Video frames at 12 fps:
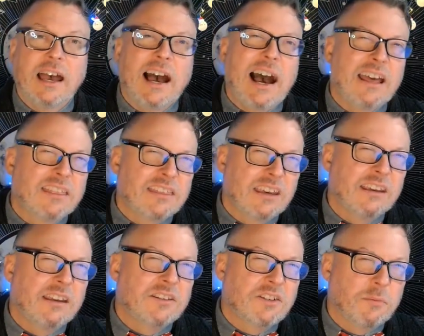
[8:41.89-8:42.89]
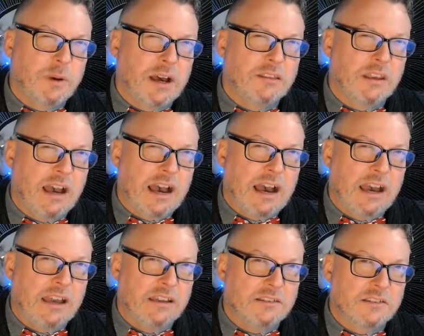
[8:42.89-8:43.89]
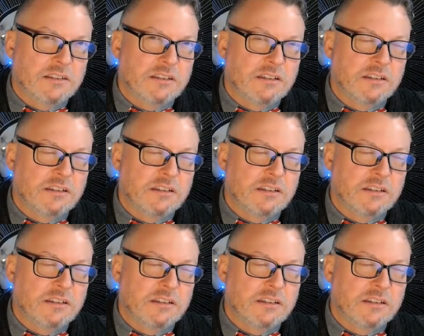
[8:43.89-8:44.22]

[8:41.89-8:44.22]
I think it's about the eyes.